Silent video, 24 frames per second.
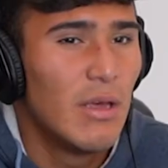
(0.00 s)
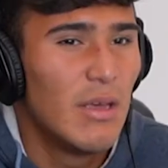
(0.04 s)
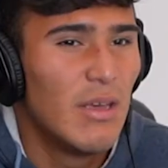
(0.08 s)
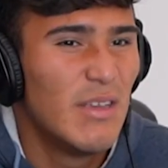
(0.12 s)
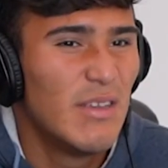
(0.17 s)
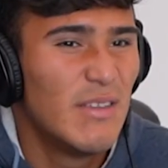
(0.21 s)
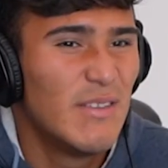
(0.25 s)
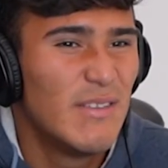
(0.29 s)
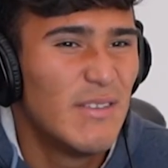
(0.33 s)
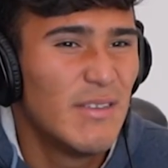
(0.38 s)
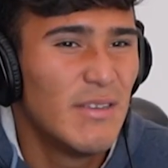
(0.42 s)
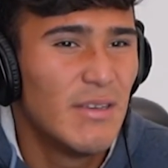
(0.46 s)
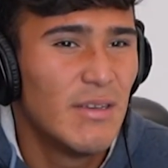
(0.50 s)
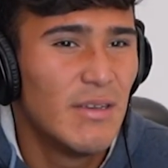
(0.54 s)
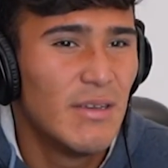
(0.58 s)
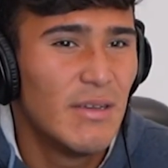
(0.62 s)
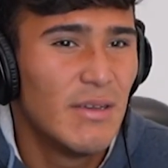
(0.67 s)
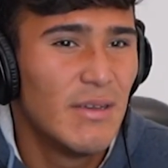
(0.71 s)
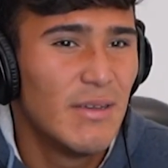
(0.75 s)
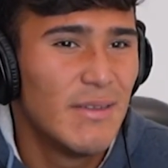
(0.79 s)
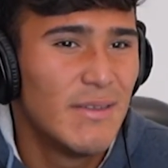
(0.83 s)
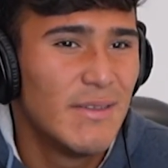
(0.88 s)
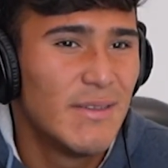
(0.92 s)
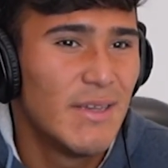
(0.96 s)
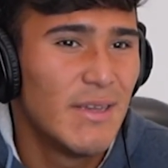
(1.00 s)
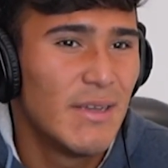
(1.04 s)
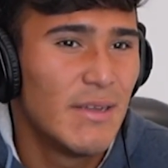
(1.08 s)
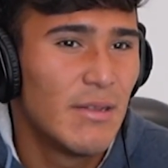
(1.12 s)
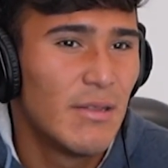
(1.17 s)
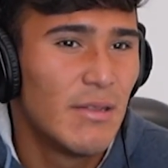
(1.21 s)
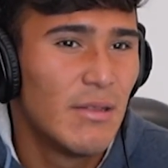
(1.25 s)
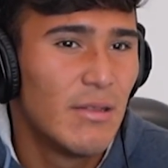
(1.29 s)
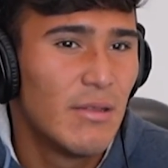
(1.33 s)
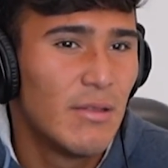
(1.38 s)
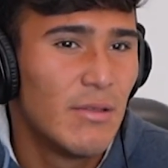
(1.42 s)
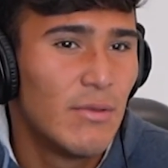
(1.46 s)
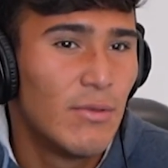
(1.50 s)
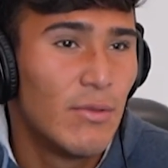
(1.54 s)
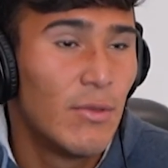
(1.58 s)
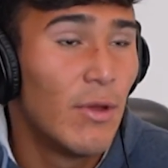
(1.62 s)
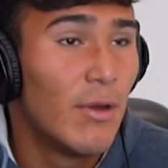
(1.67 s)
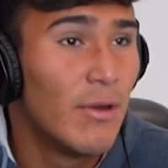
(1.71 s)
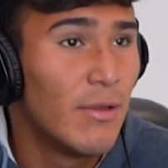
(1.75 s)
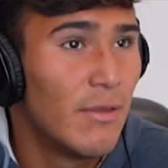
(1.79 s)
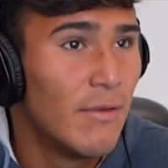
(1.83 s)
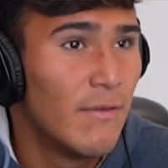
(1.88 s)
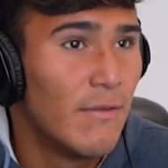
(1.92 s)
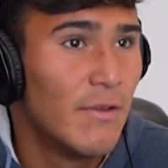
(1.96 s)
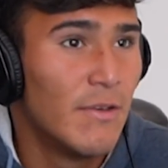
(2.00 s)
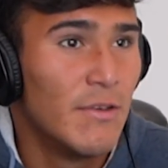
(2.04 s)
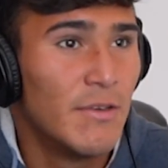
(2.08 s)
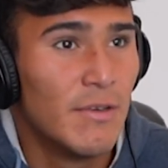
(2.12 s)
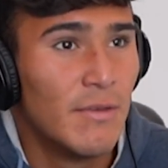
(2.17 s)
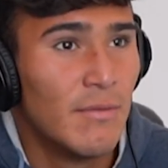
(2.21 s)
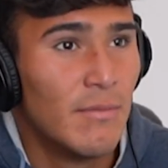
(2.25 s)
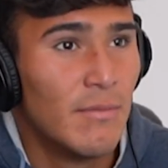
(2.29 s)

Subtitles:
It's like third division.